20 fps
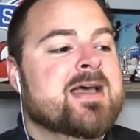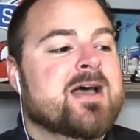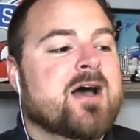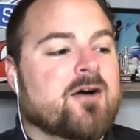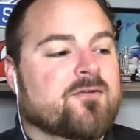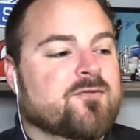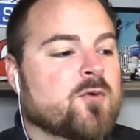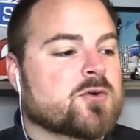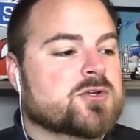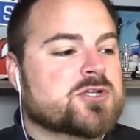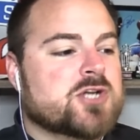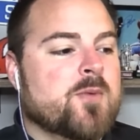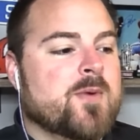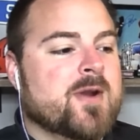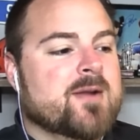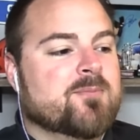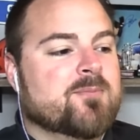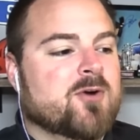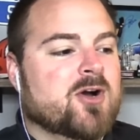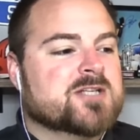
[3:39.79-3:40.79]
a four-star
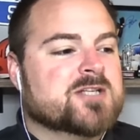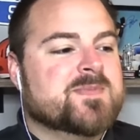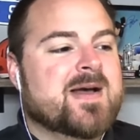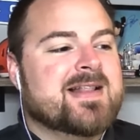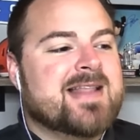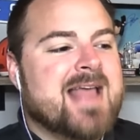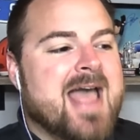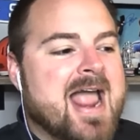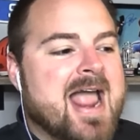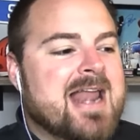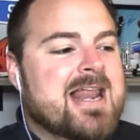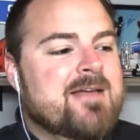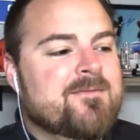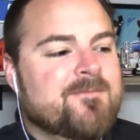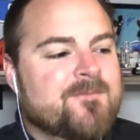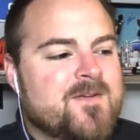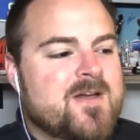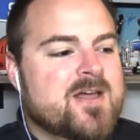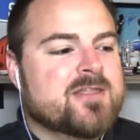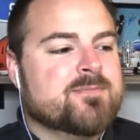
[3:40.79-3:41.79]
rated prospect,
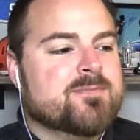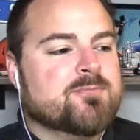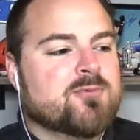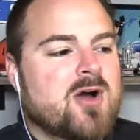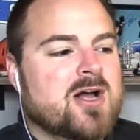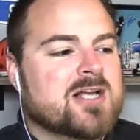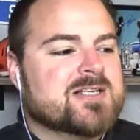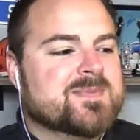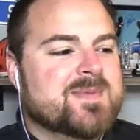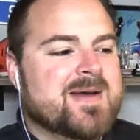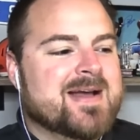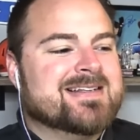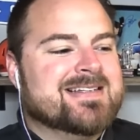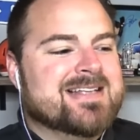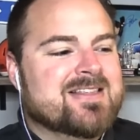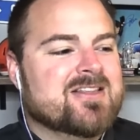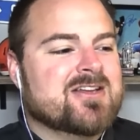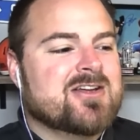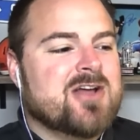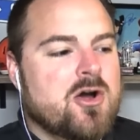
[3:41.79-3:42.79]
85th prospect
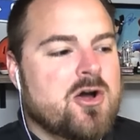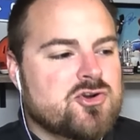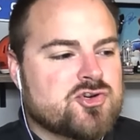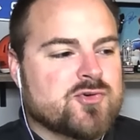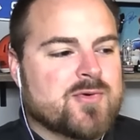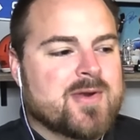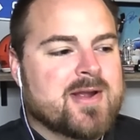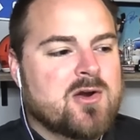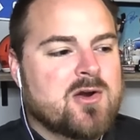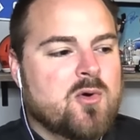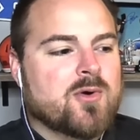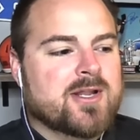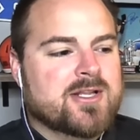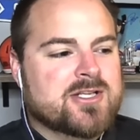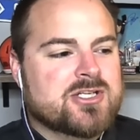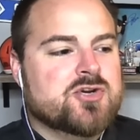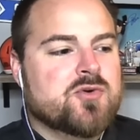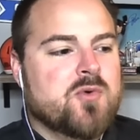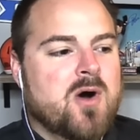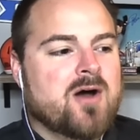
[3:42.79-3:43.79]
in the country, according
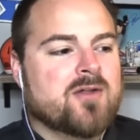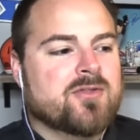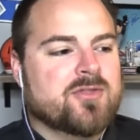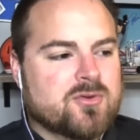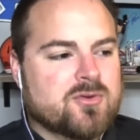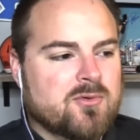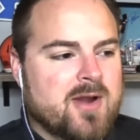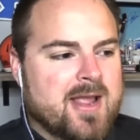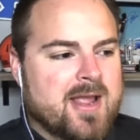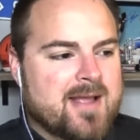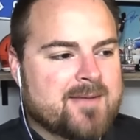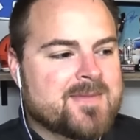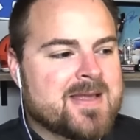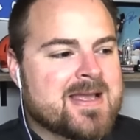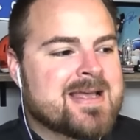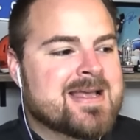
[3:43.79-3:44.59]
to On Three.